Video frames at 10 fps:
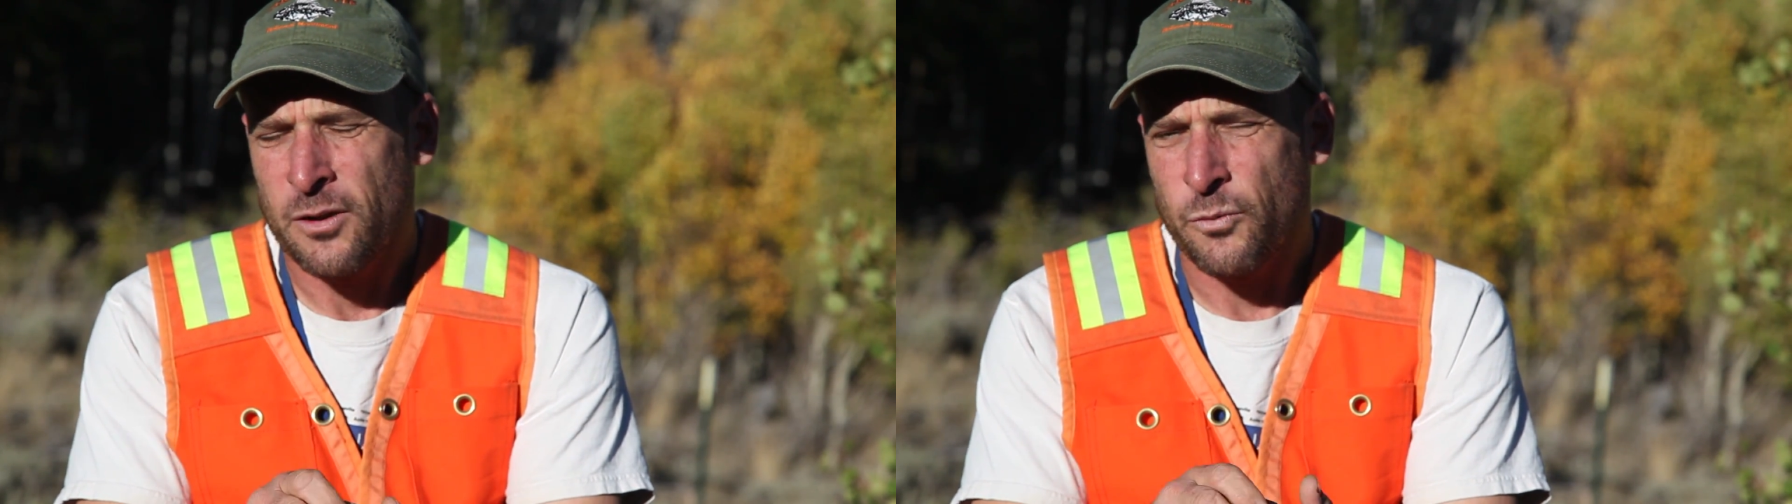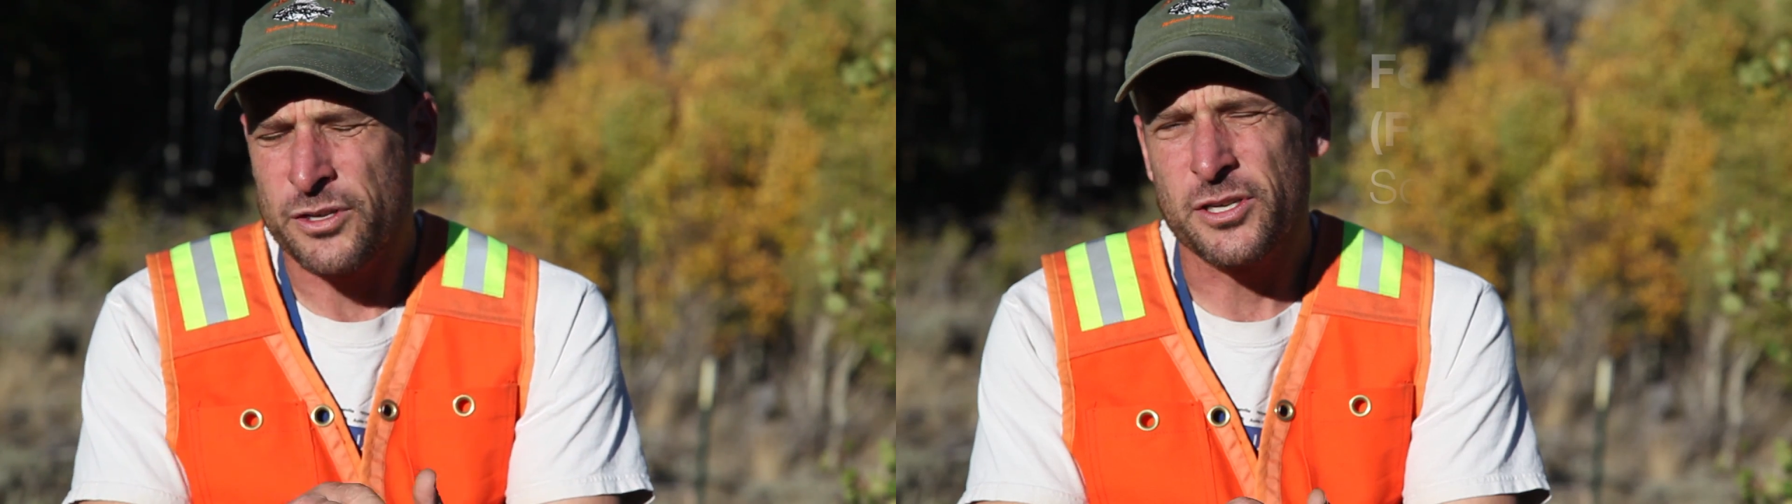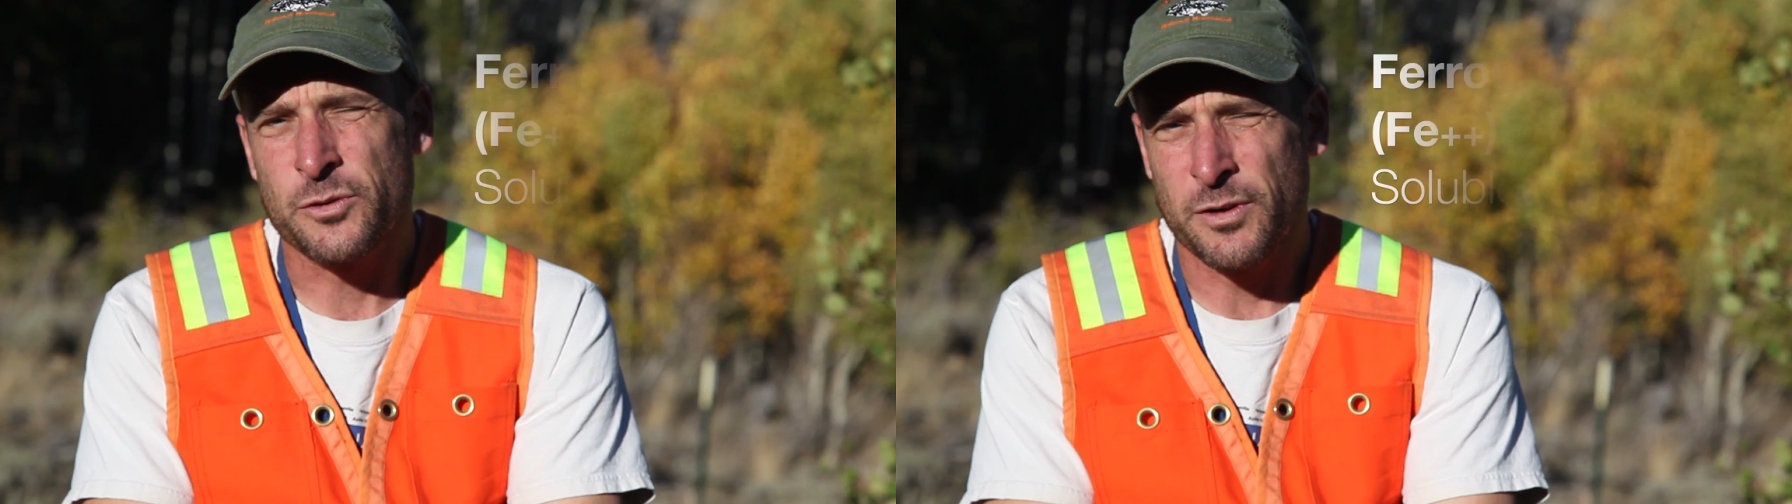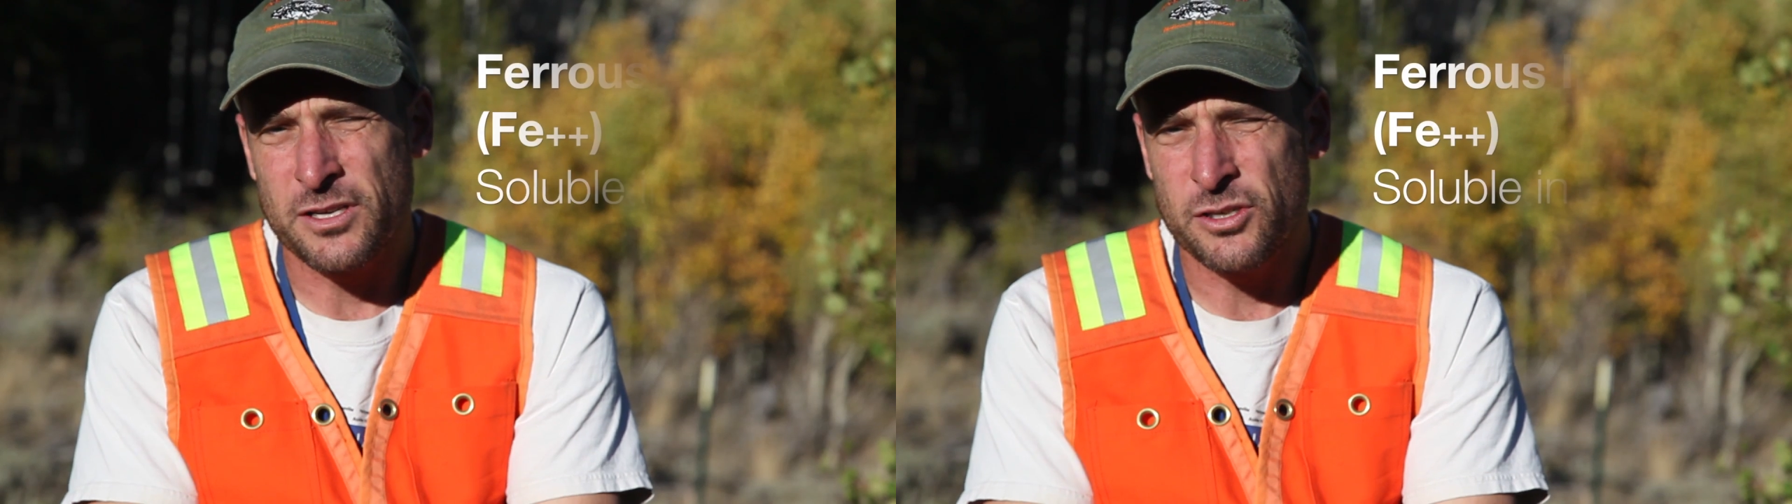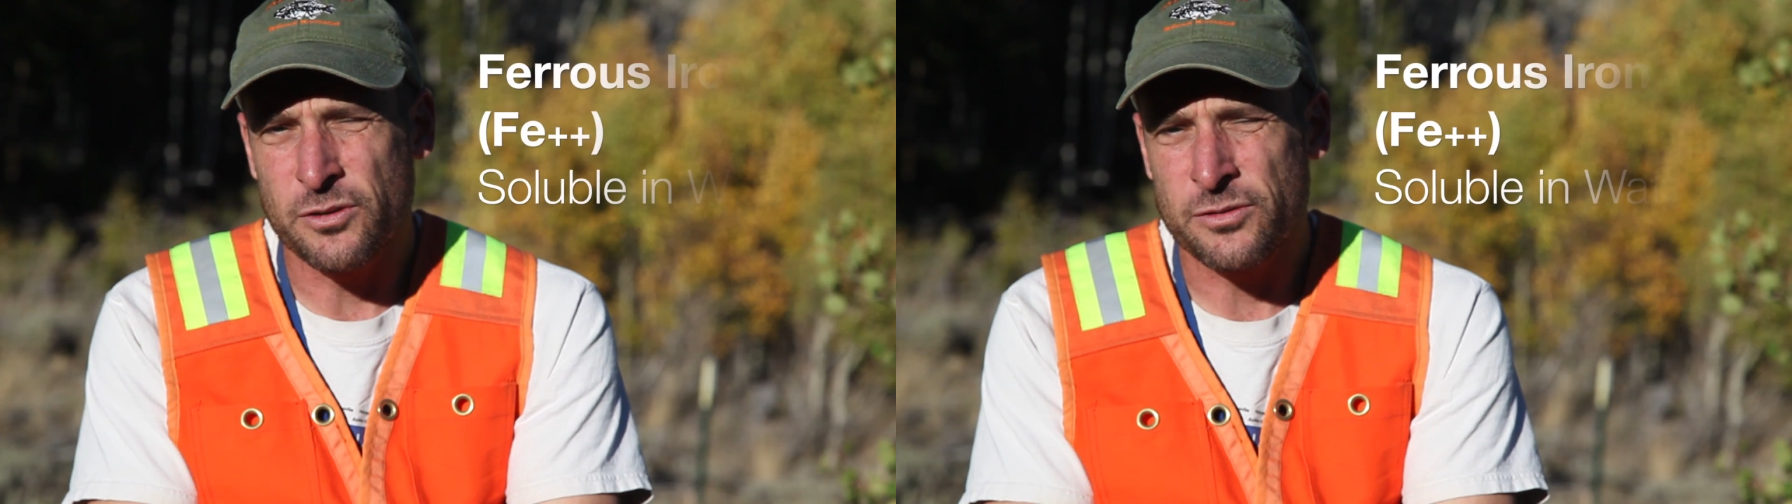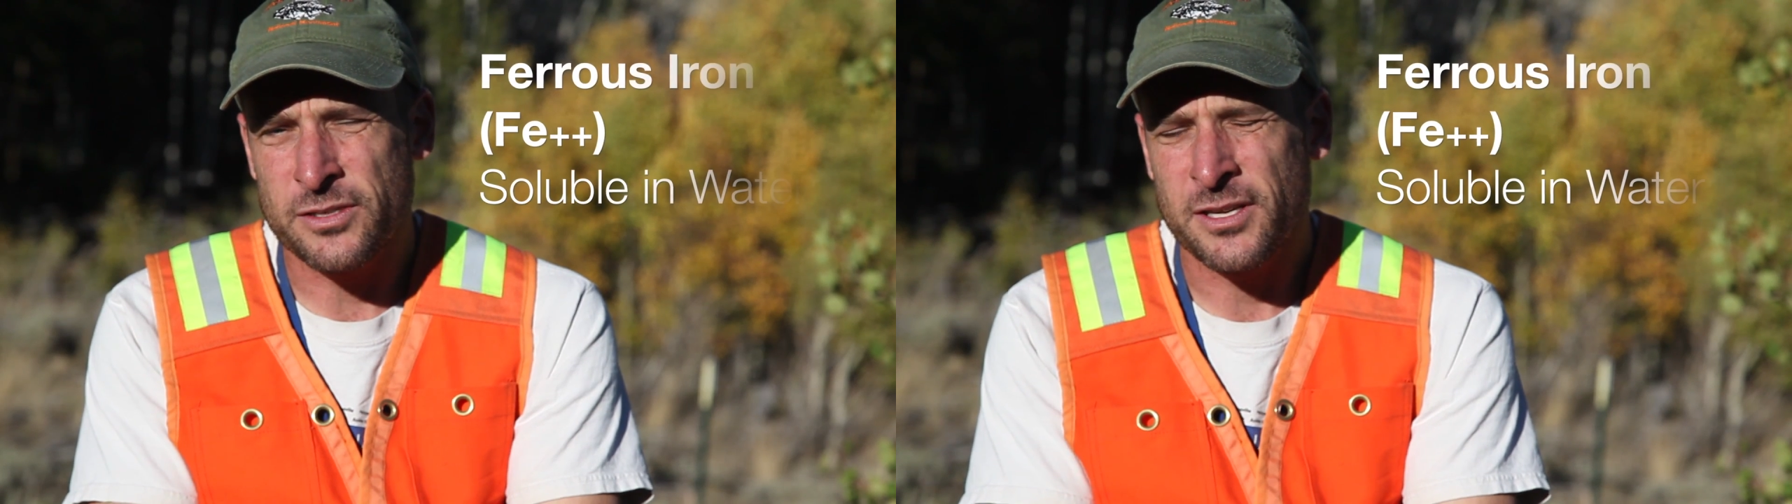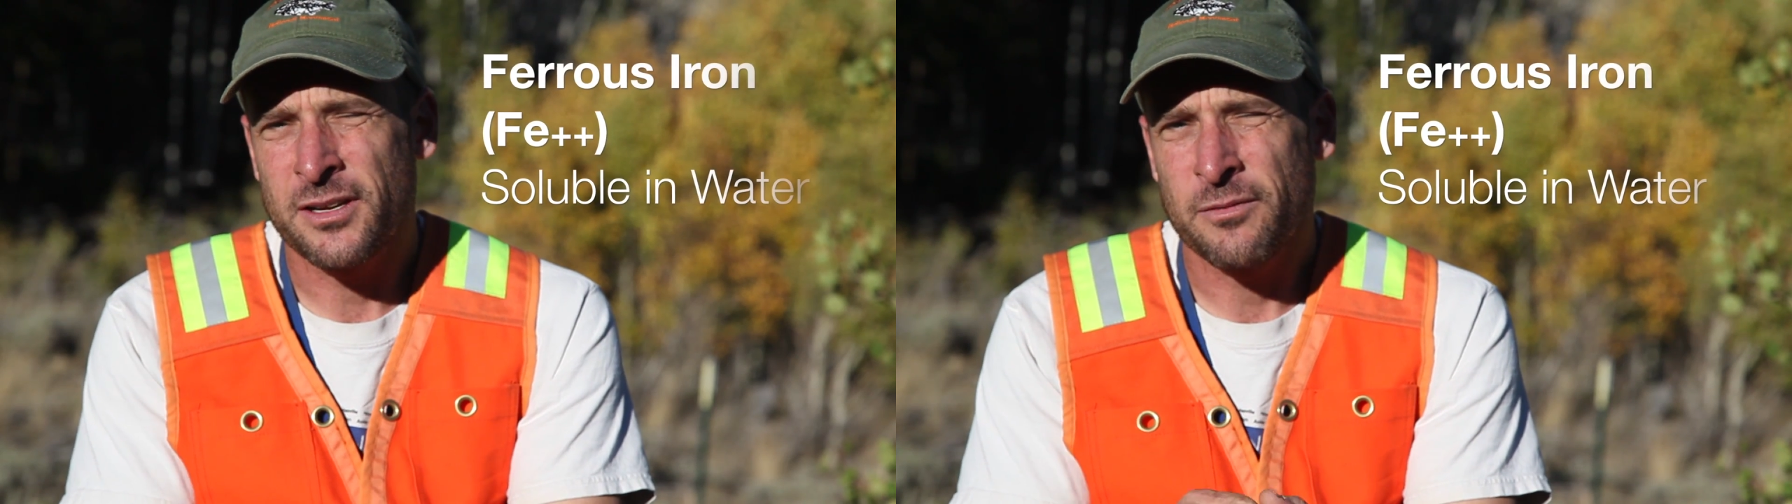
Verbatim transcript: which is reduced,